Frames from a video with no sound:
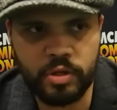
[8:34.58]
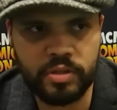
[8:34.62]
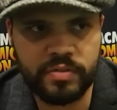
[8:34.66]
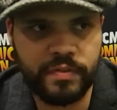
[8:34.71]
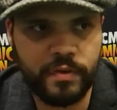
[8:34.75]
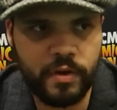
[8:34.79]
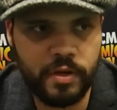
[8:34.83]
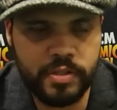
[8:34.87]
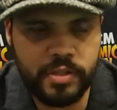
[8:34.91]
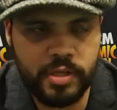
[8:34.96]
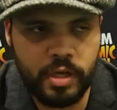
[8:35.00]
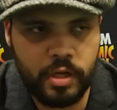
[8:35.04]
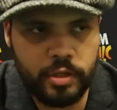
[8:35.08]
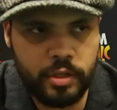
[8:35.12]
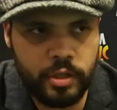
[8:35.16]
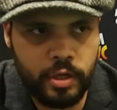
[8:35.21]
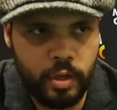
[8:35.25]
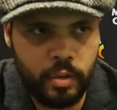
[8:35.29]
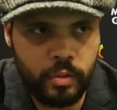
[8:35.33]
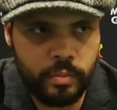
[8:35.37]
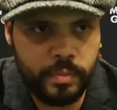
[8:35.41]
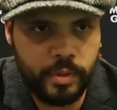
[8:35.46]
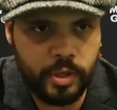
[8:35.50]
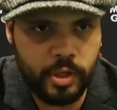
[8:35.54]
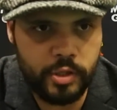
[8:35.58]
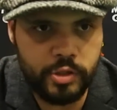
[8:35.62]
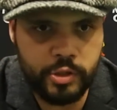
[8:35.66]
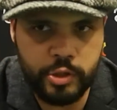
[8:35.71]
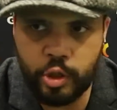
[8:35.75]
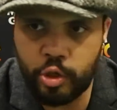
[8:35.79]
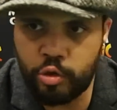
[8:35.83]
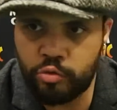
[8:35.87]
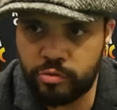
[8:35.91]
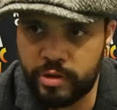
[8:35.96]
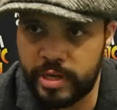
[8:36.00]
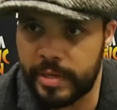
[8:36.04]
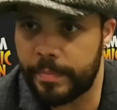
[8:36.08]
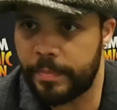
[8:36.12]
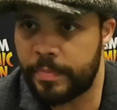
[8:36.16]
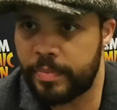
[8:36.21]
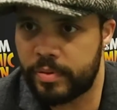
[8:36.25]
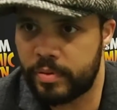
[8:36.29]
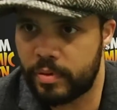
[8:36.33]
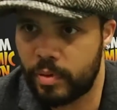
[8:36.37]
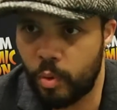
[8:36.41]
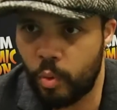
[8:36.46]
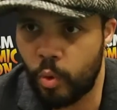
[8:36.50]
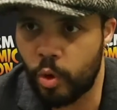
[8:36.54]
fertile, because you reap
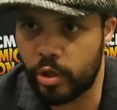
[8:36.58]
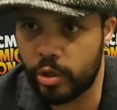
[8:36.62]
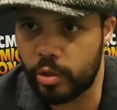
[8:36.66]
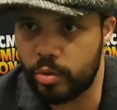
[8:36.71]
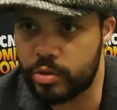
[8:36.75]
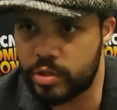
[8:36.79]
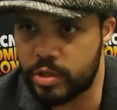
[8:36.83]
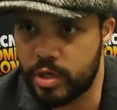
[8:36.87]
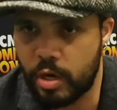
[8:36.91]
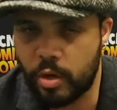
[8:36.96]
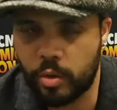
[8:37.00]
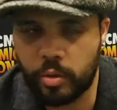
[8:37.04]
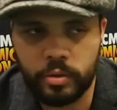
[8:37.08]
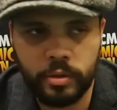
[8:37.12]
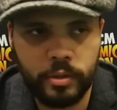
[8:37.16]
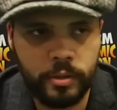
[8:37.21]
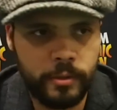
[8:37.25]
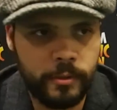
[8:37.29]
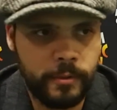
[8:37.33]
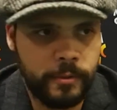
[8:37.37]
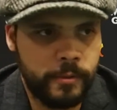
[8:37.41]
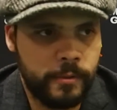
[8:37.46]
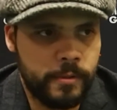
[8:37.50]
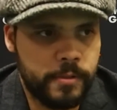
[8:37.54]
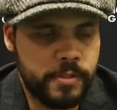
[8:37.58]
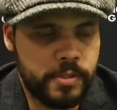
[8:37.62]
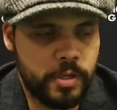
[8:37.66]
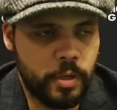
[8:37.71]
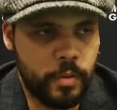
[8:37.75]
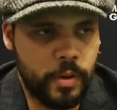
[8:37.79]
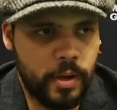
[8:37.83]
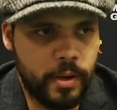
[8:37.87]
what you sow. So